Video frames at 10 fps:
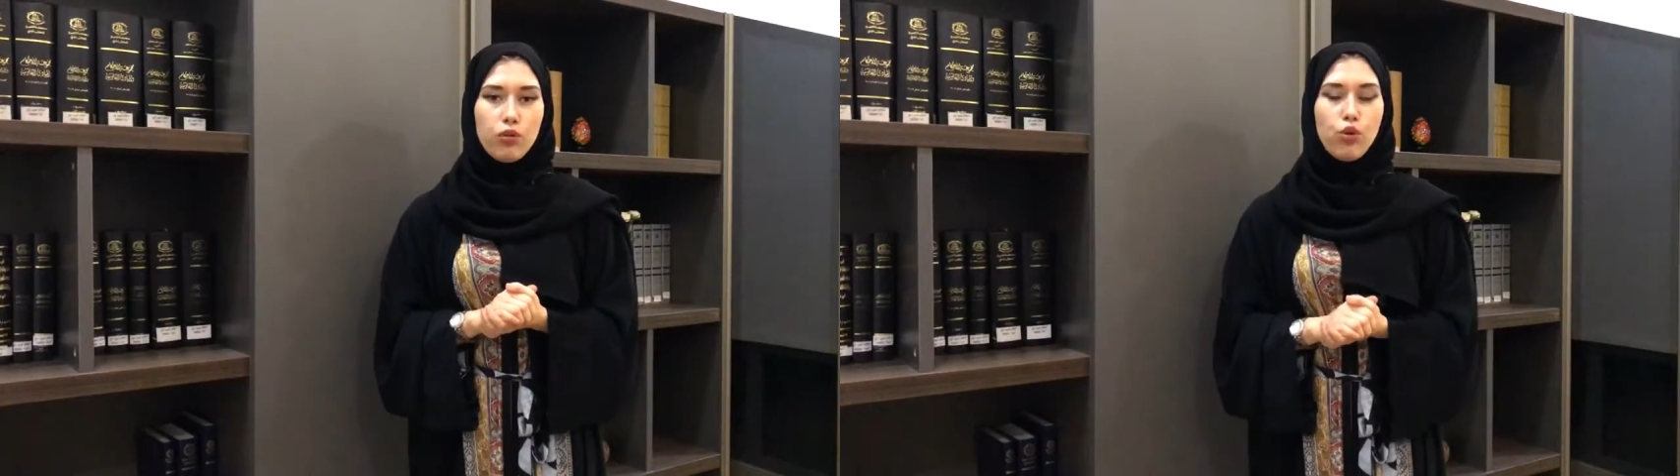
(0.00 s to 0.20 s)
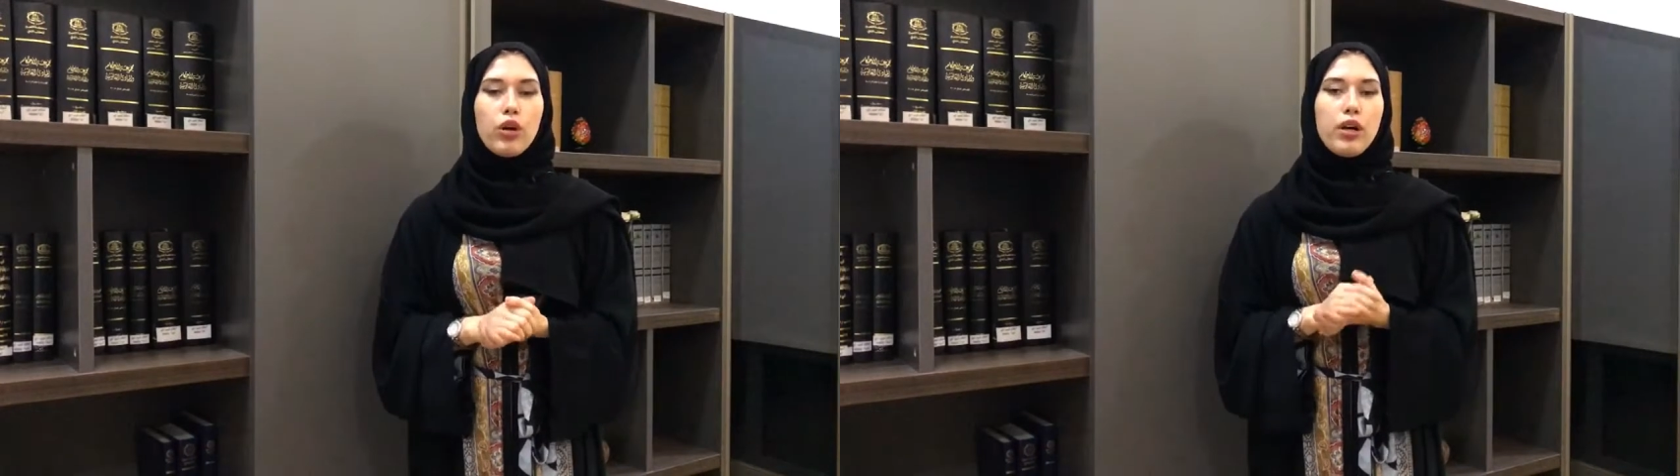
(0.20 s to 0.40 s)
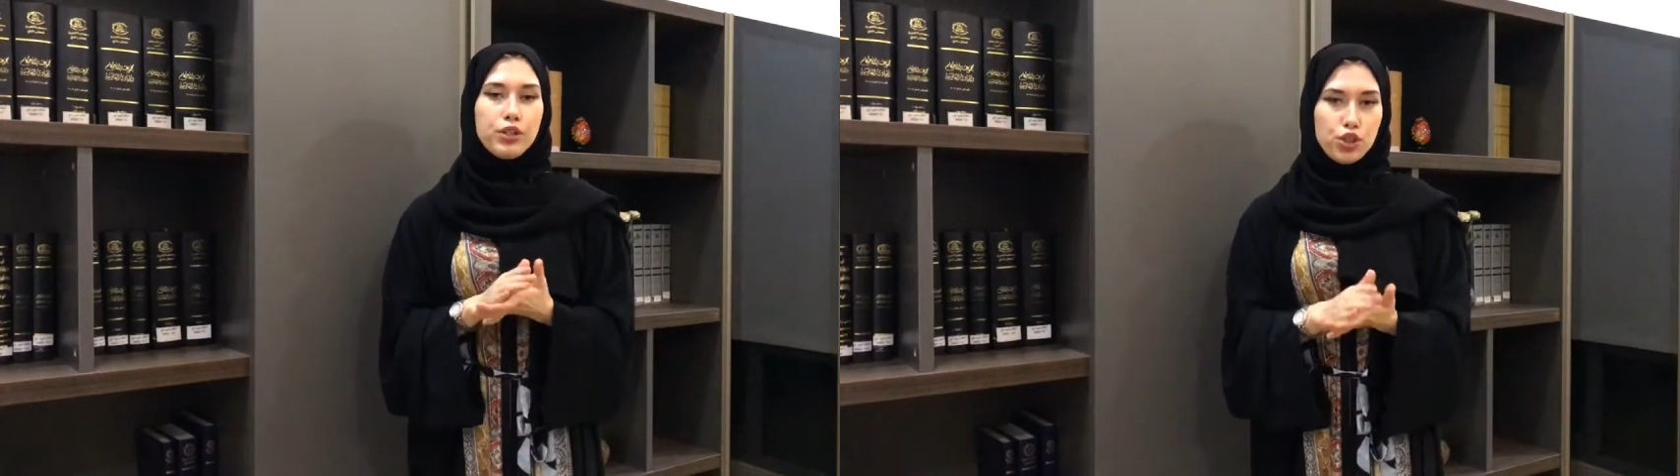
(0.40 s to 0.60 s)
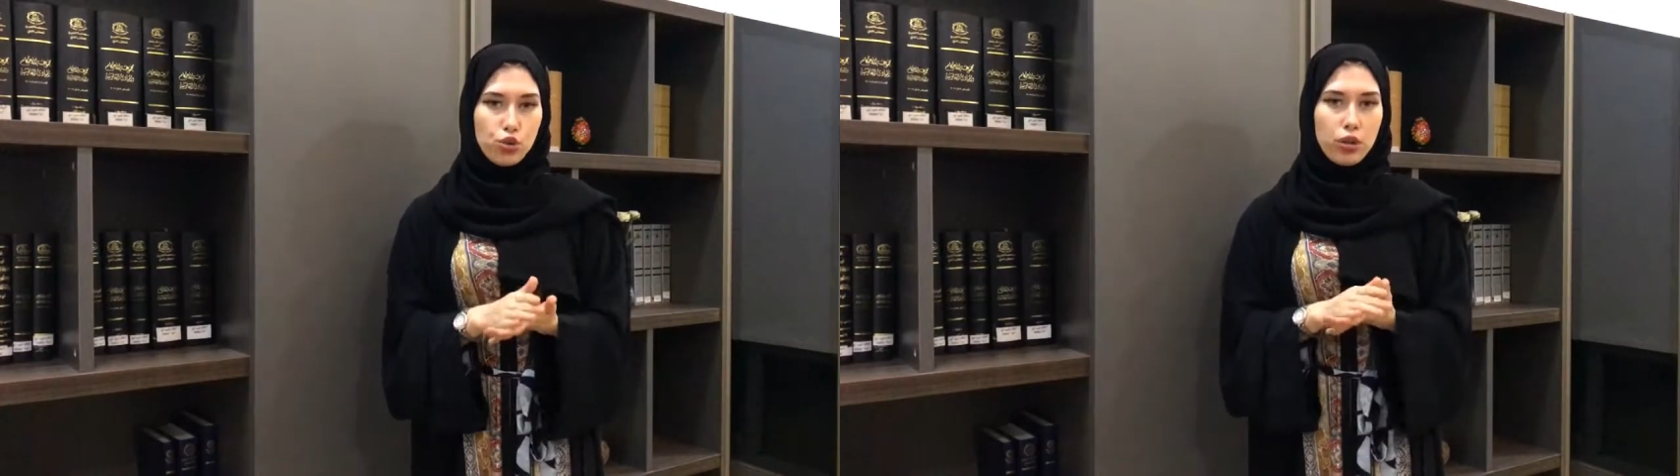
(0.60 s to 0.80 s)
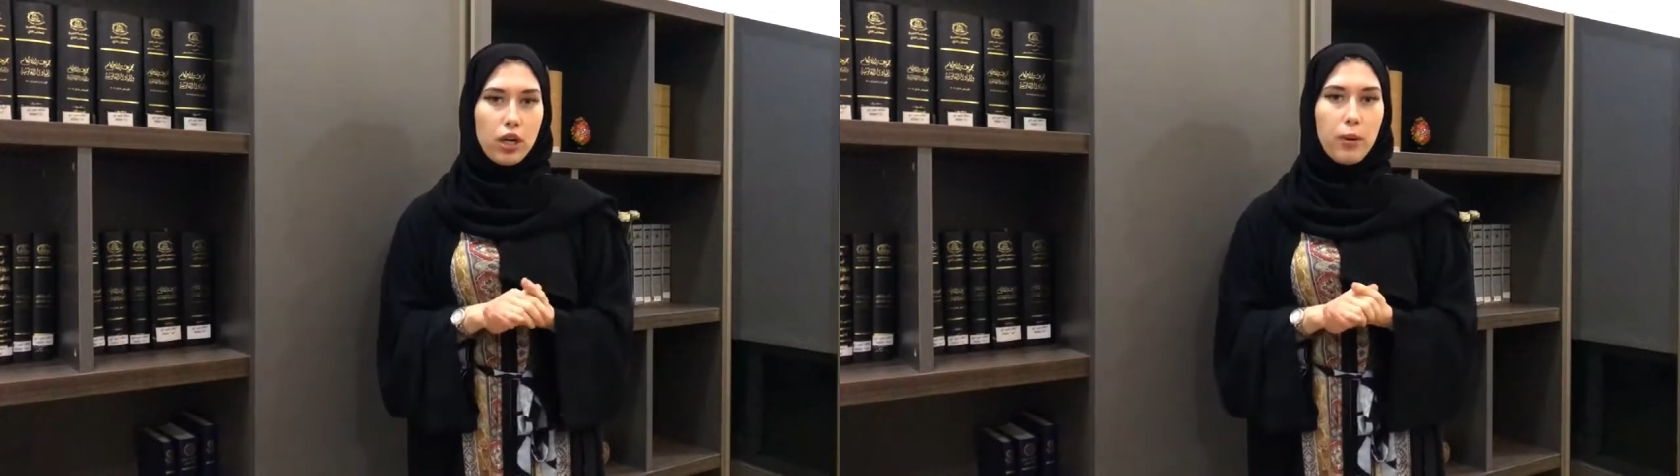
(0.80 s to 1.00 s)
for
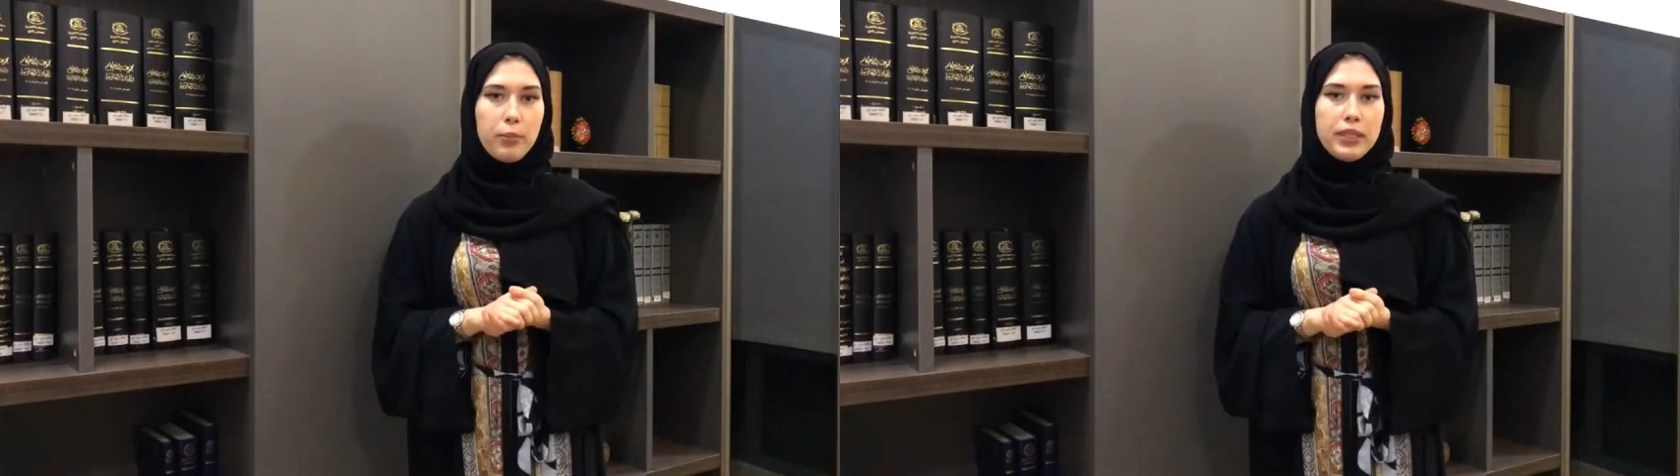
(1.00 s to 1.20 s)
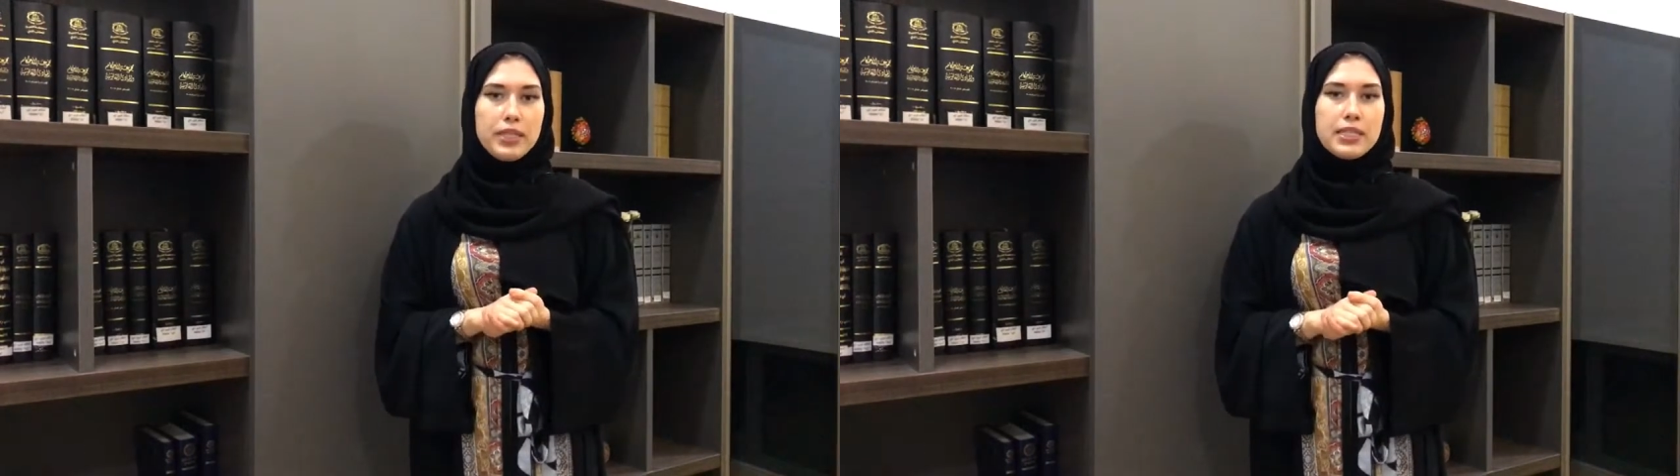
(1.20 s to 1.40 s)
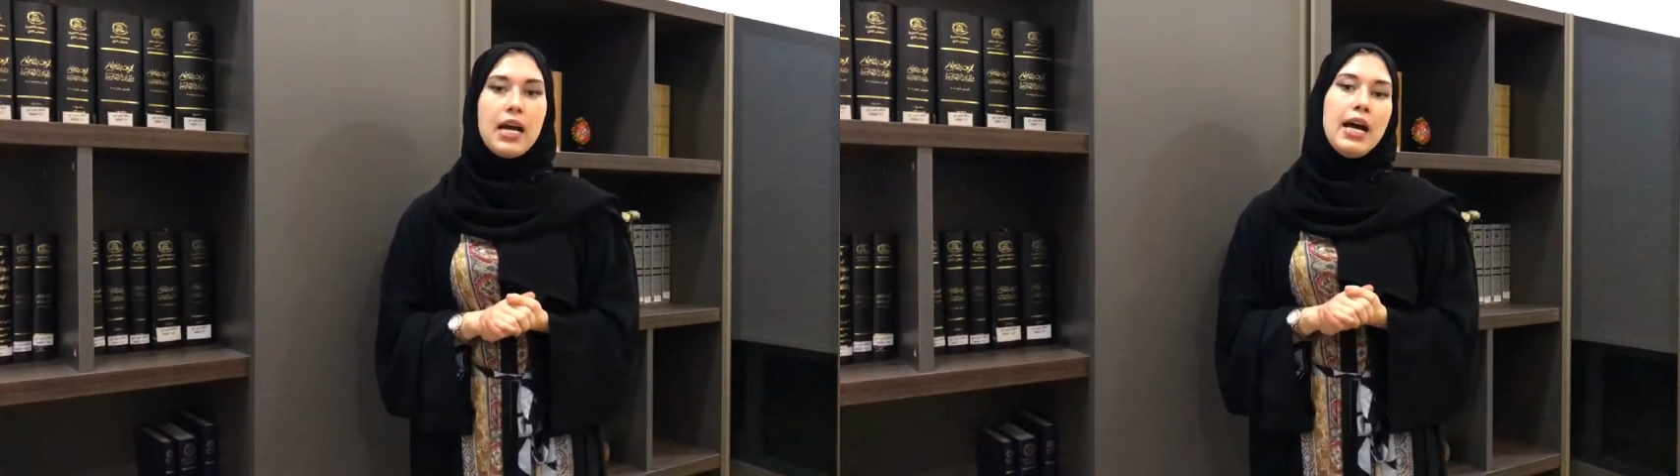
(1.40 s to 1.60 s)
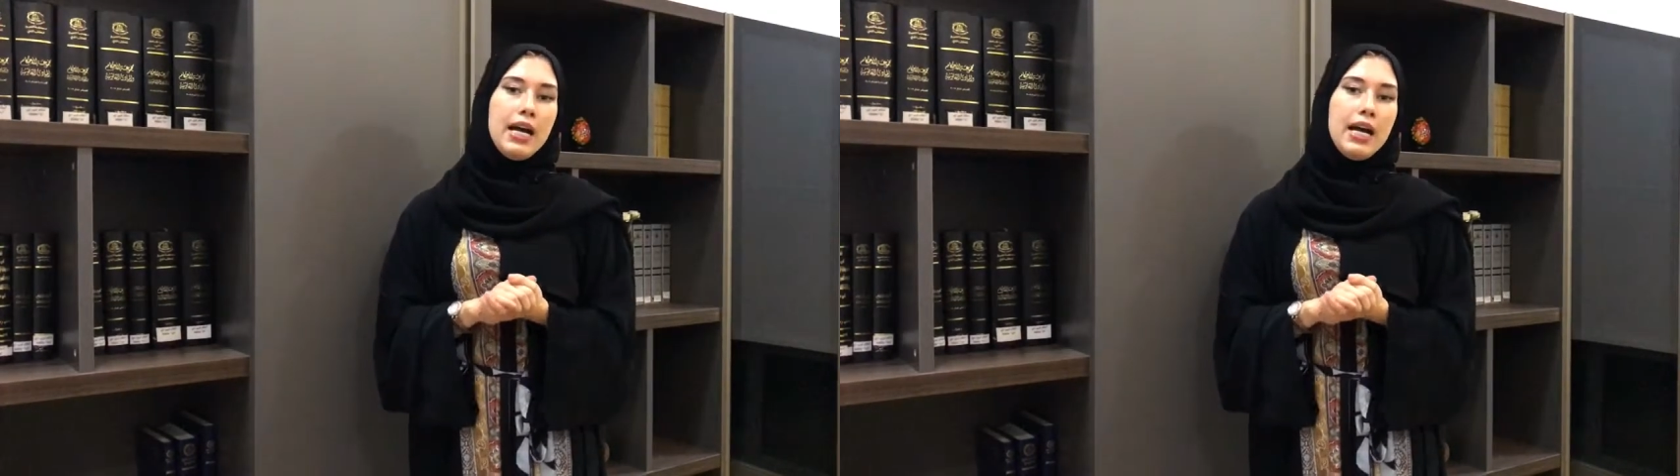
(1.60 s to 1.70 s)
onshore companies